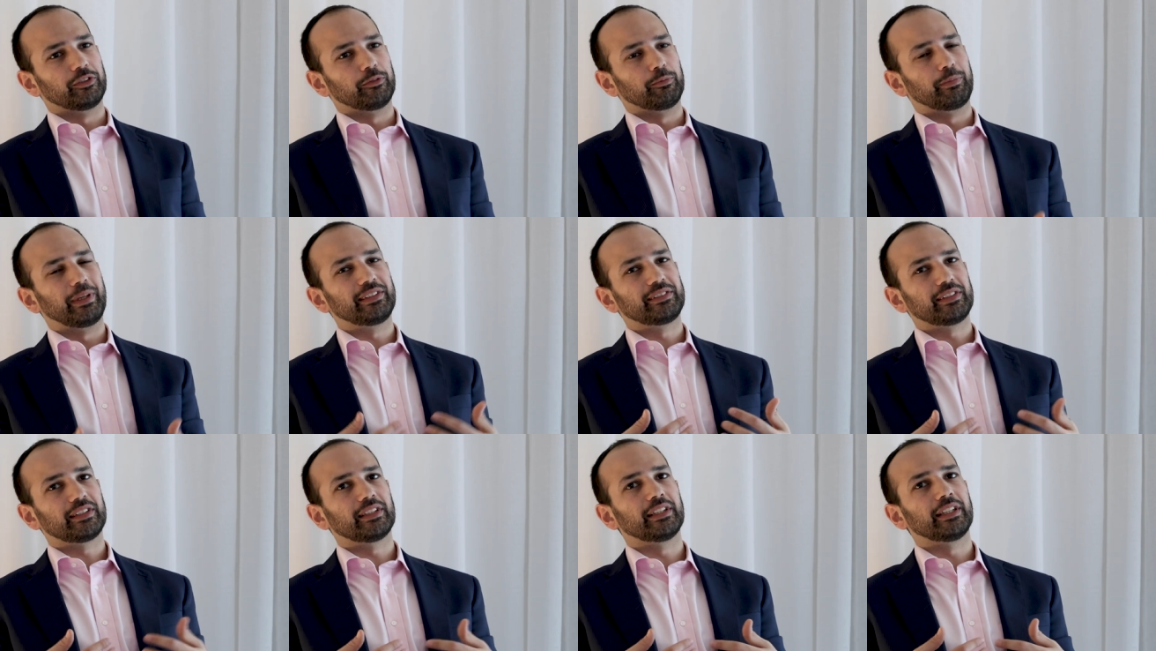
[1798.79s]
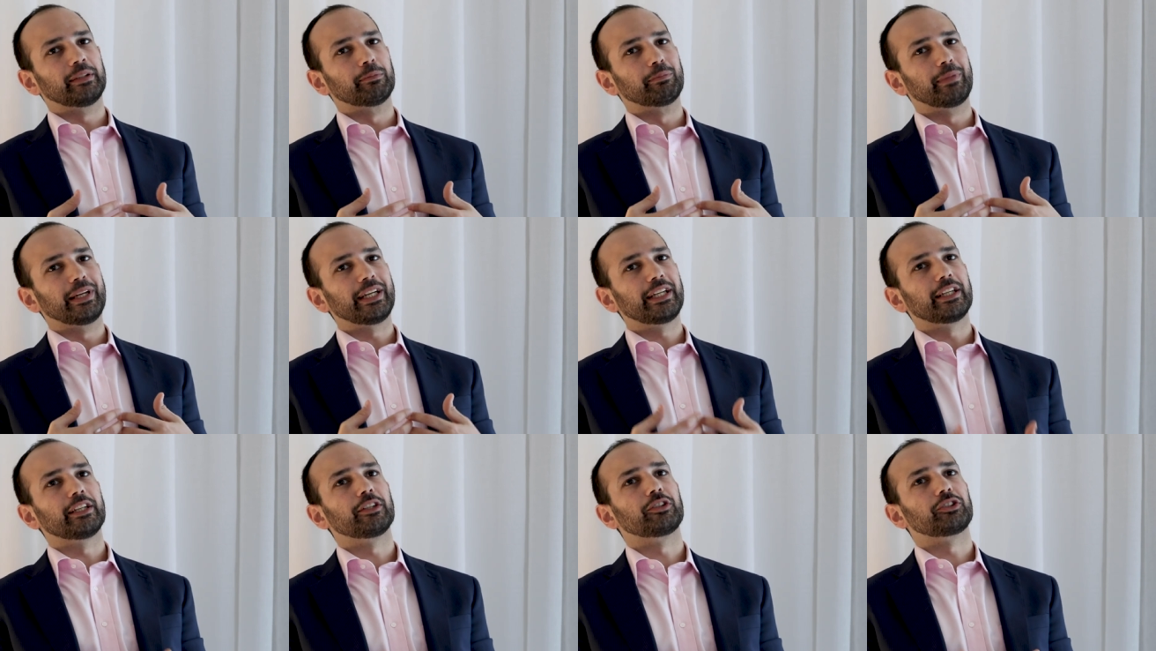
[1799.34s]
So basically,
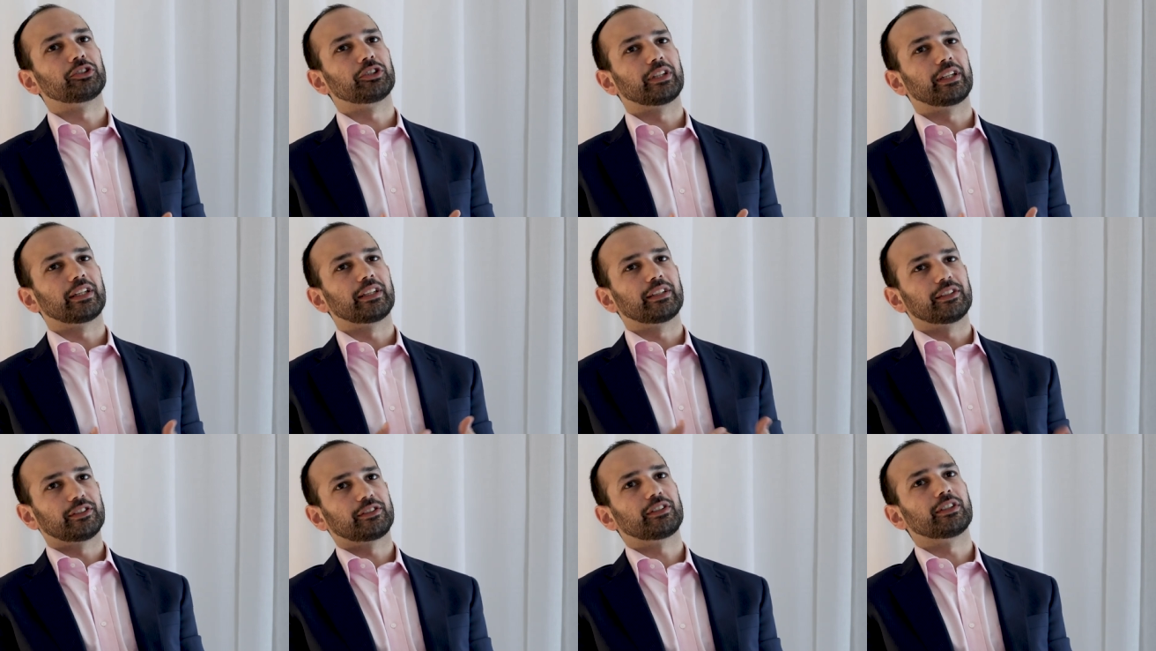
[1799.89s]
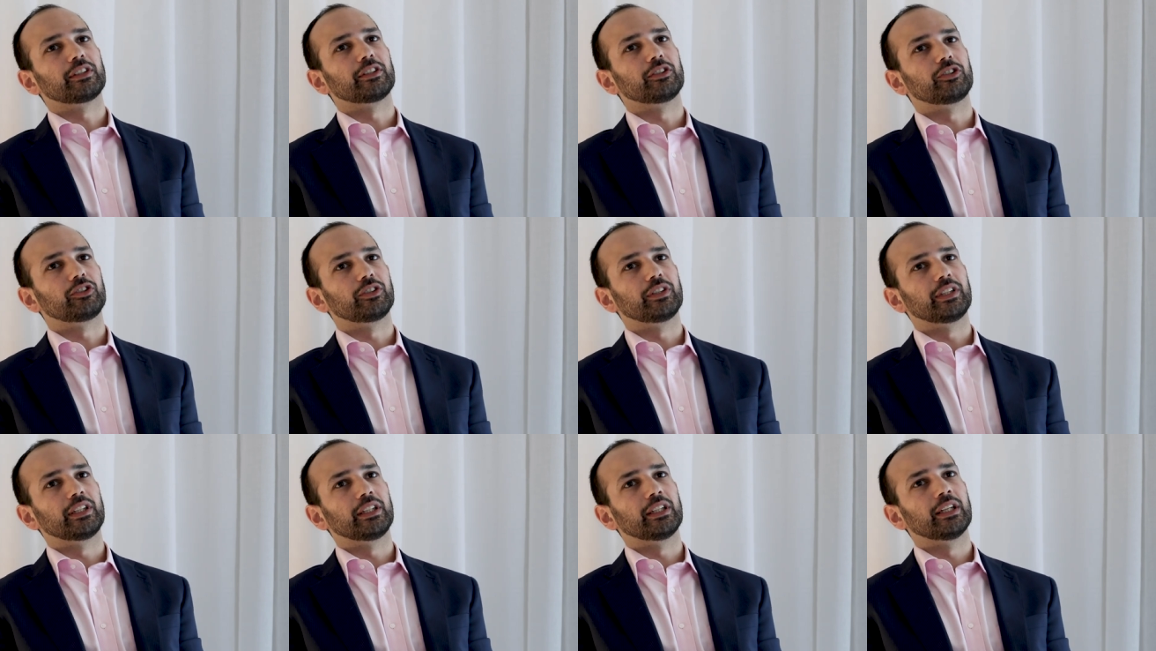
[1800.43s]
making sure that this
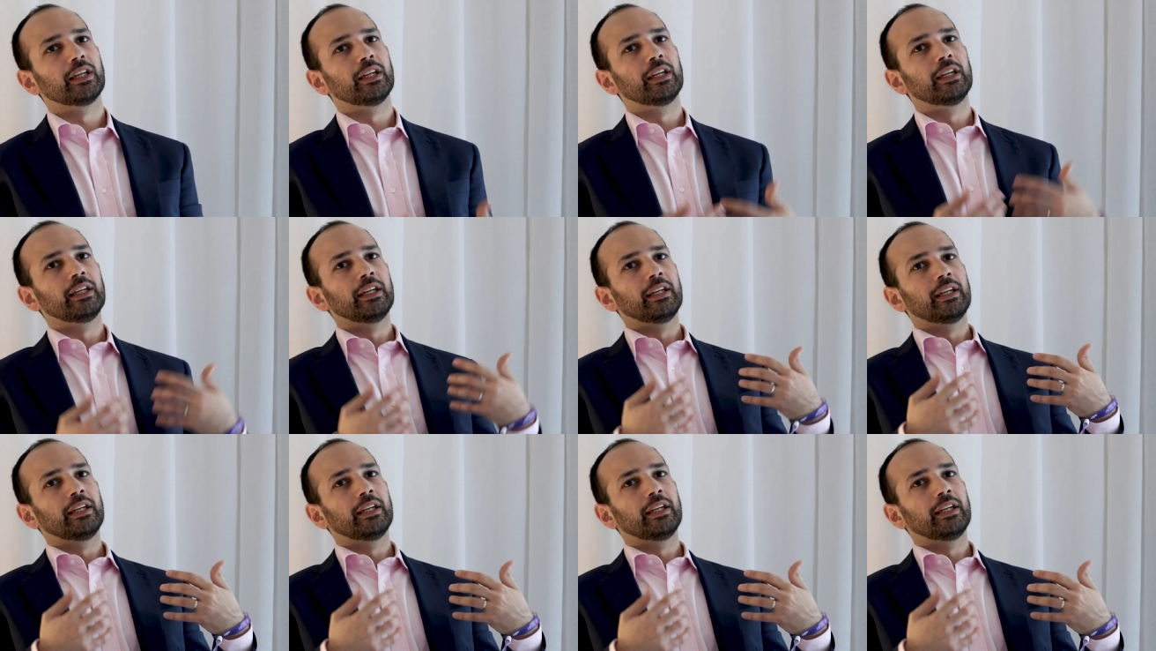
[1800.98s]
country